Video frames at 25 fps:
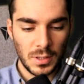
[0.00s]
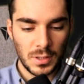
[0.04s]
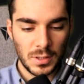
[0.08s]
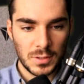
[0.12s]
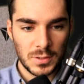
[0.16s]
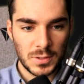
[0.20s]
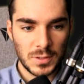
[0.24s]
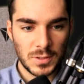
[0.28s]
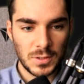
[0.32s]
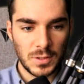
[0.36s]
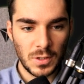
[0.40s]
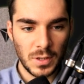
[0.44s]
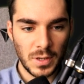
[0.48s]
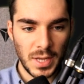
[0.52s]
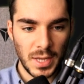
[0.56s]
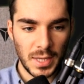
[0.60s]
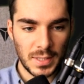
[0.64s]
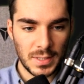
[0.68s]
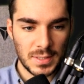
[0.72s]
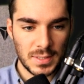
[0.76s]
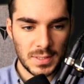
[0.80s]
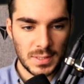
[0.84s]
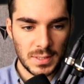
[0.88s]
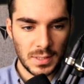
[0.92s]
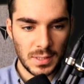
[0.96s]

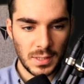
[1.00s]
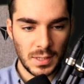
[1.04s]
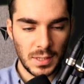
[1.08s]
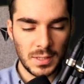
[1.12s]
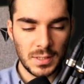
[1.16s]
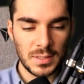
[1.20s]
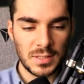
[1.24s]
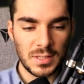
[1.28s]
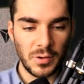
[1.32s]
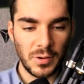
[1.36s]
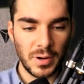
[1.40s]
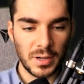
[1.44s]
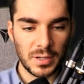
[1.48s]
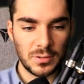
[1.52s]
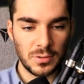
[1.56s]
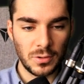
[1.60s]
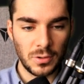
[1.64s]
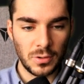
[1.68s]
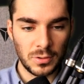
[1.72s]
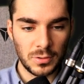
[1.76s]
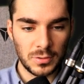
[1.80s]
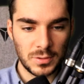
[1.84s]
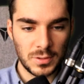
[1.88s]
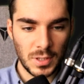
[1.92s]
socket interactor